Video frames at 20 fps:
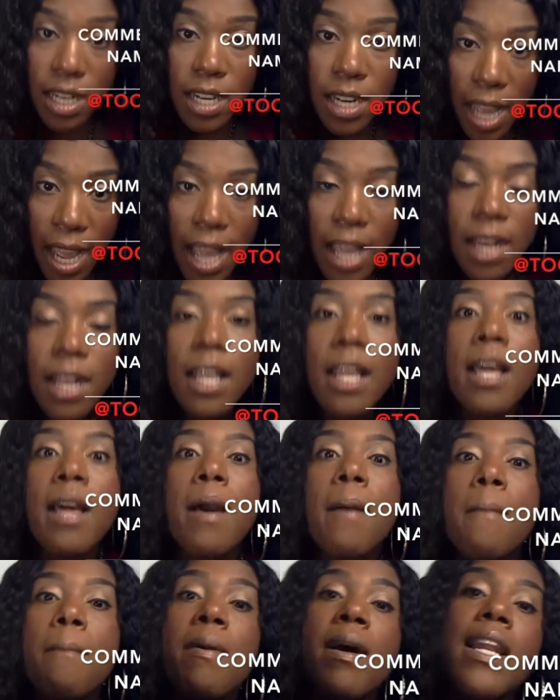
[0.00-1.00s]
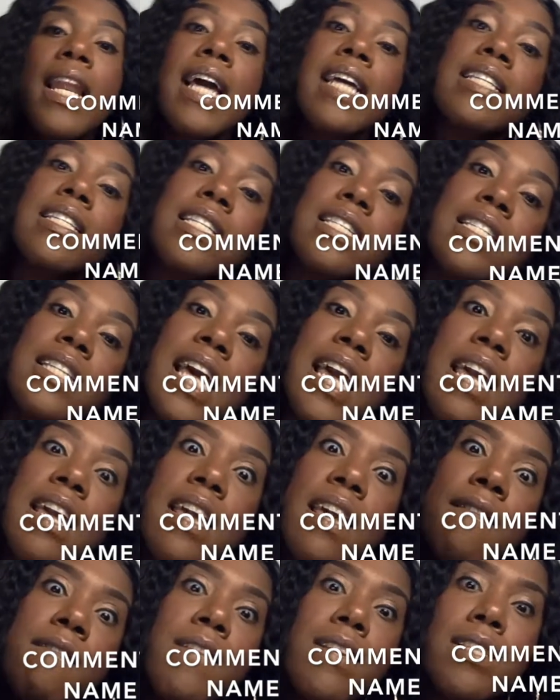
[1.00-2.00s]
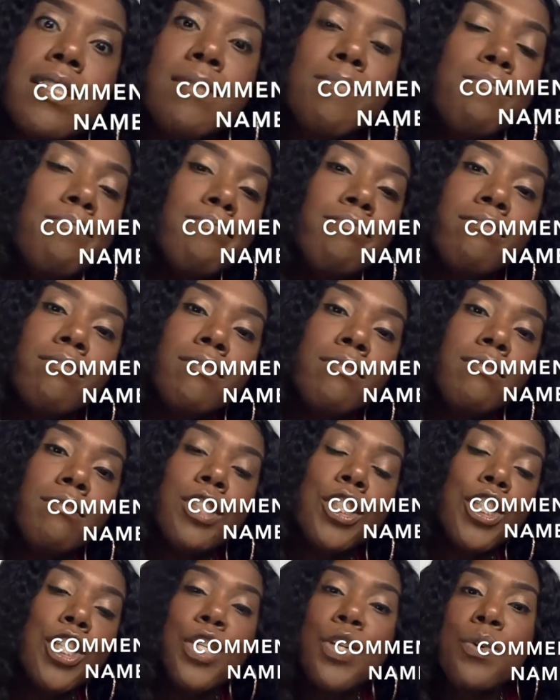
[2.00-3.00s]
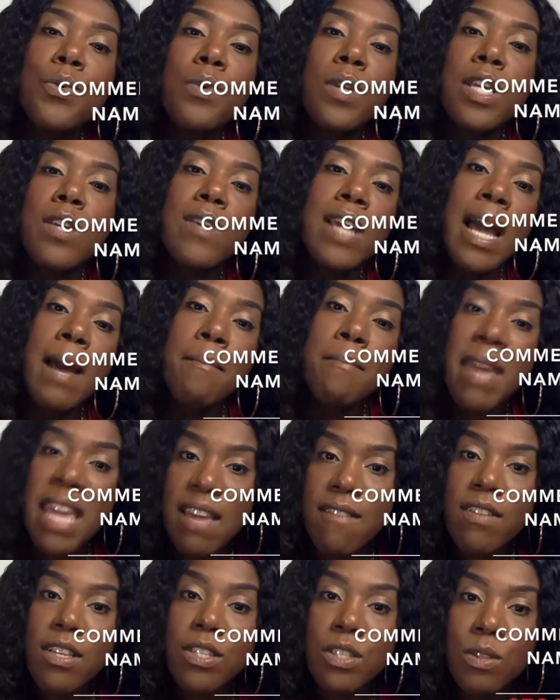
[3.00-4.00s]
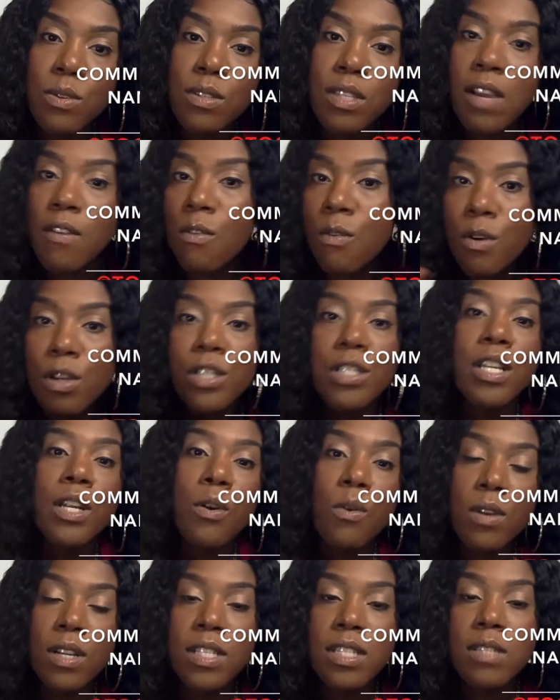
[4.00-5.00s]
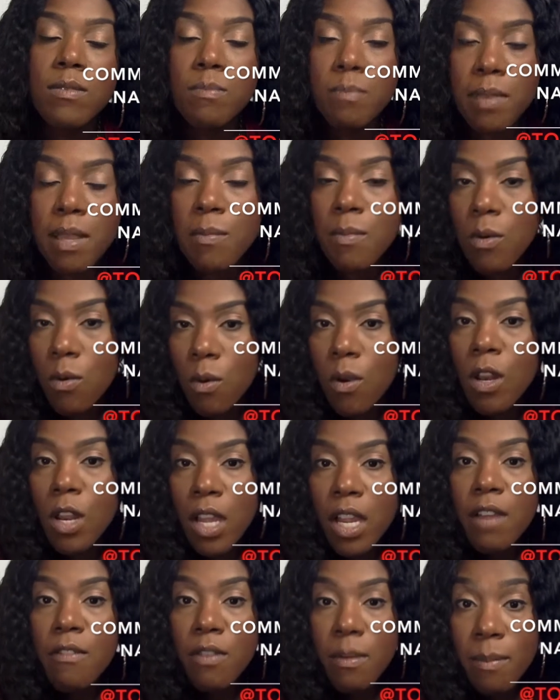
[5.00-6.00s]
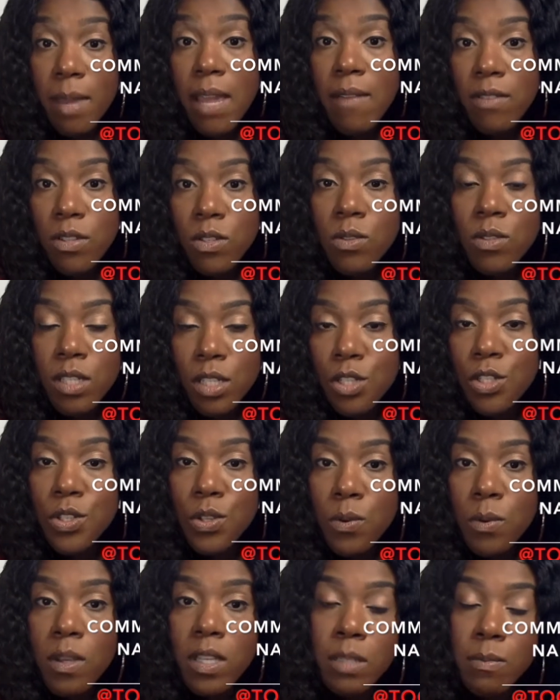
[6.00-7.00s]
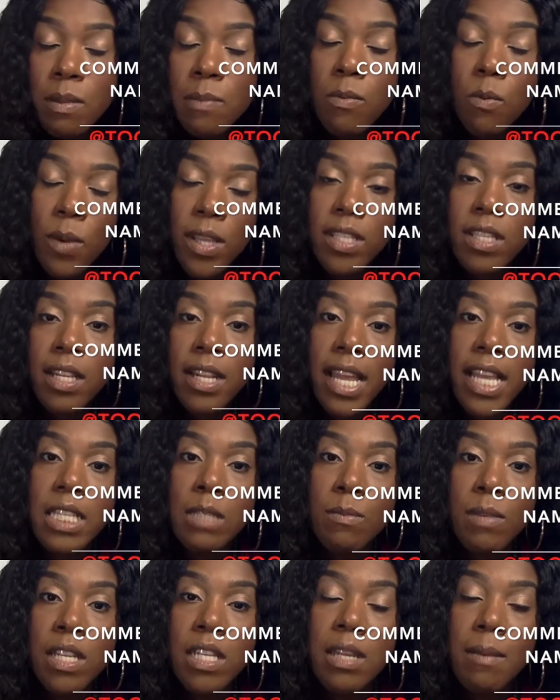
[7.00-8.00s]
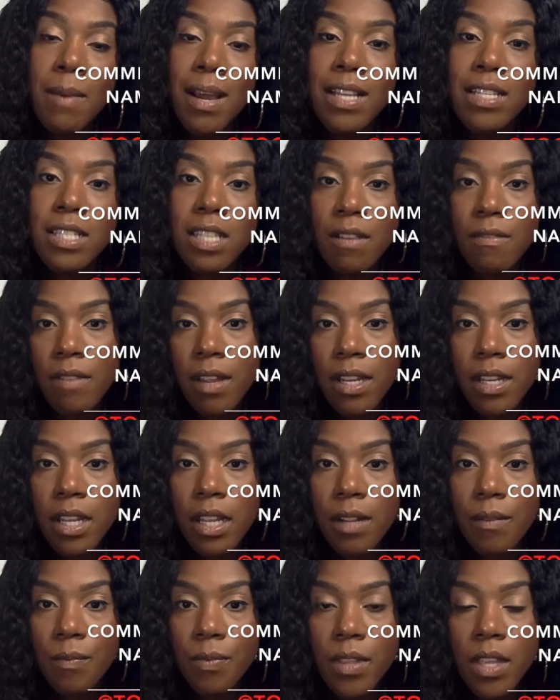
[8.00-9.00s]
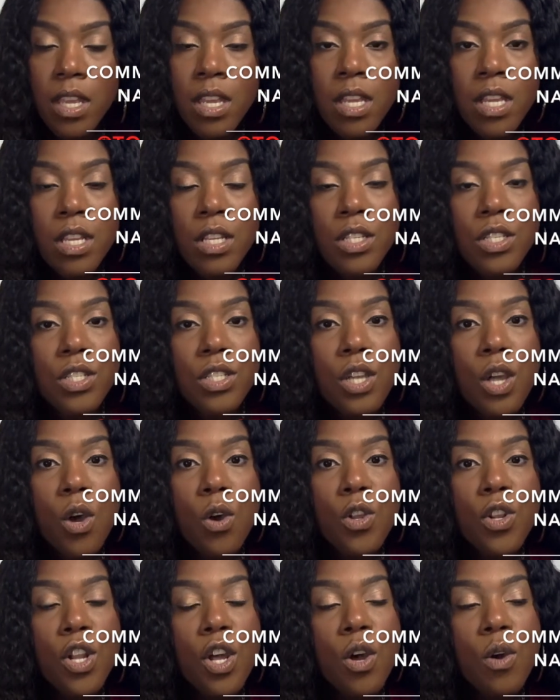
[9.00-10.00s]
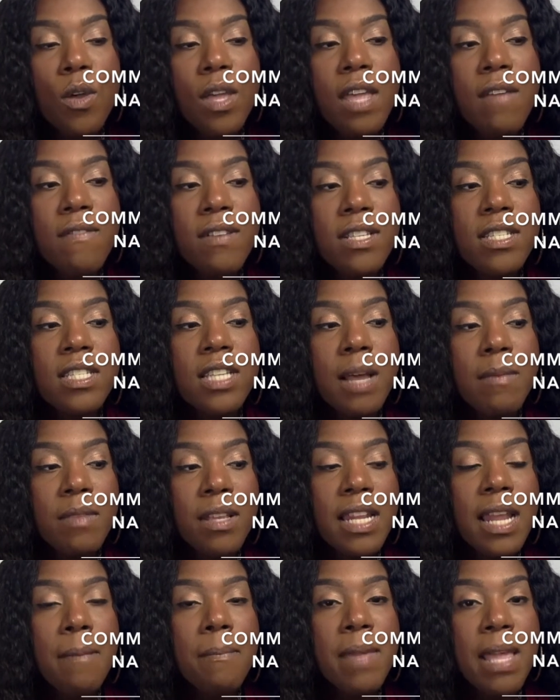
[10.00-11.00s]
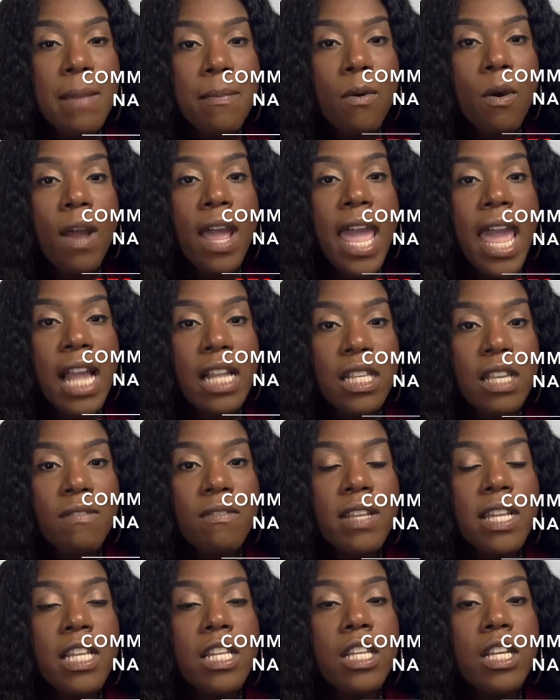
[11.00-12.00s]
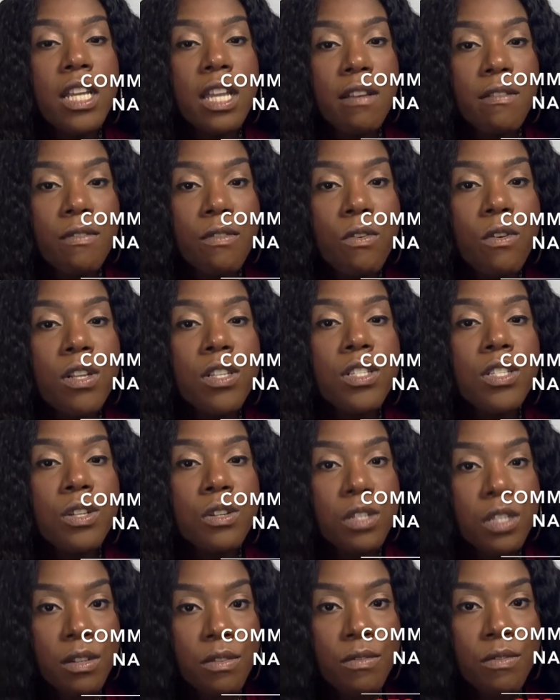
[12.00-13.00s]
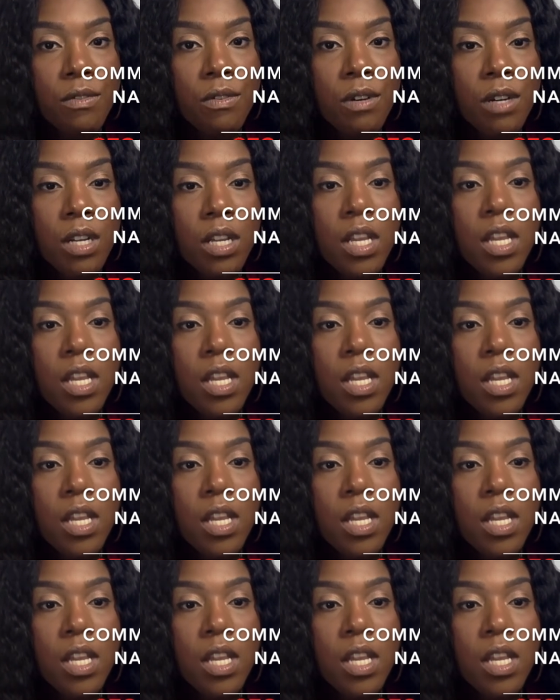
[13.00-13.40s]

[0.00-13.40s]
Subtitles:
or not. But like to say if it's June and you got bathing suits, of course people looking for bathing suits in June because people wait till last minute to buy stuff like that. So, if it's something that people are actively looking for and searching for,